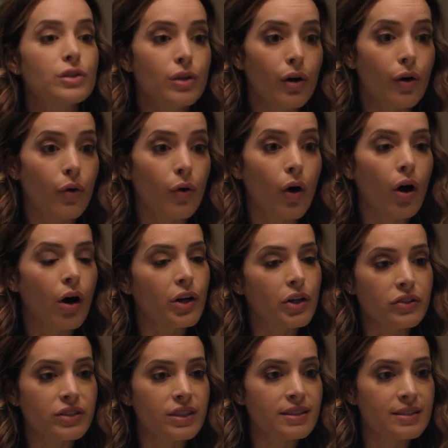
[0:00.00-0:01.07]
you know, all your
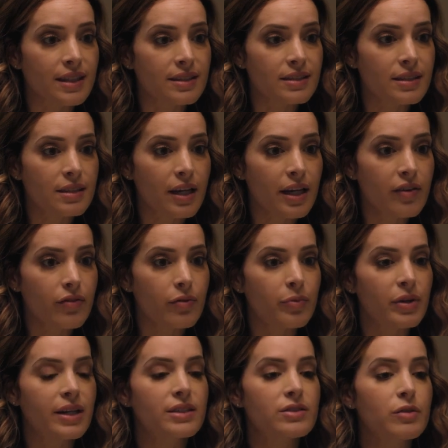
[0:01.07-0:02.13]
success in life
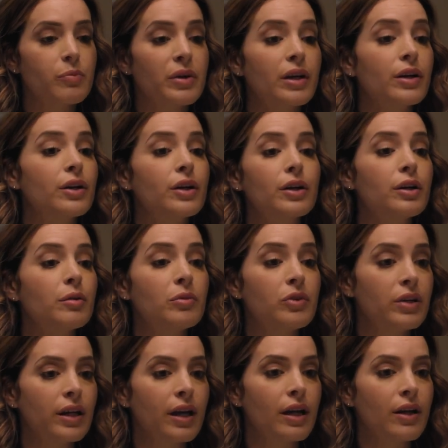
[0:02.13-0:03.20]
begins with being a good
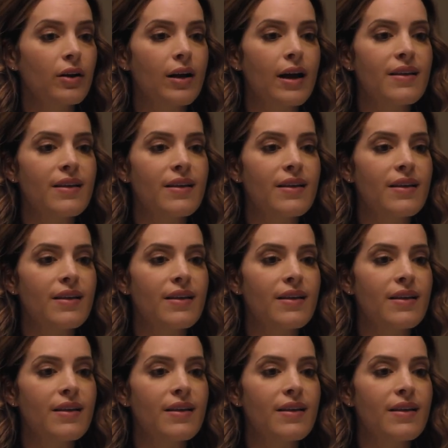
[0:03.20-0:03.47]
communicator,